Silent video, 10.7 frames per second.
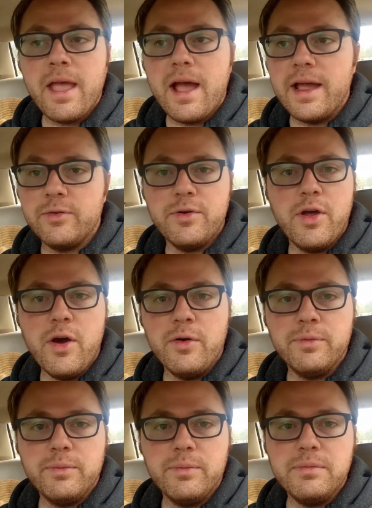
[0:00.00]
I don't
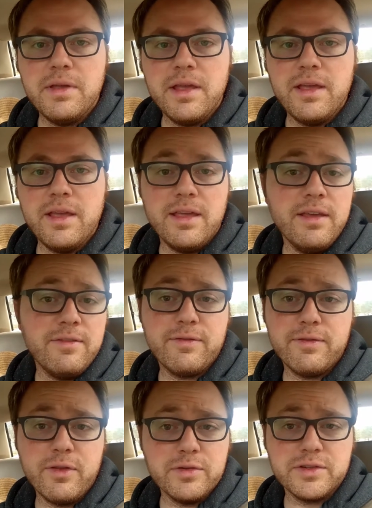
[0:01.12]
know
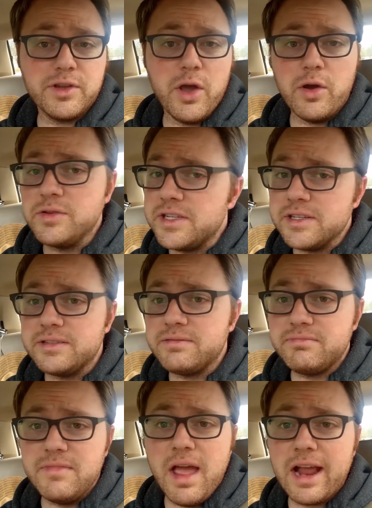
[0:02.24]
if those go to
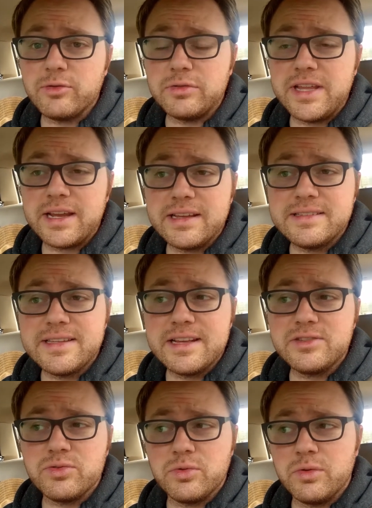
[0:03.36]
actual Technic
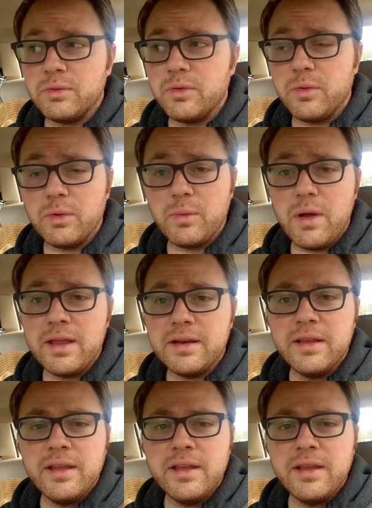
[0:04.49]
sets or what,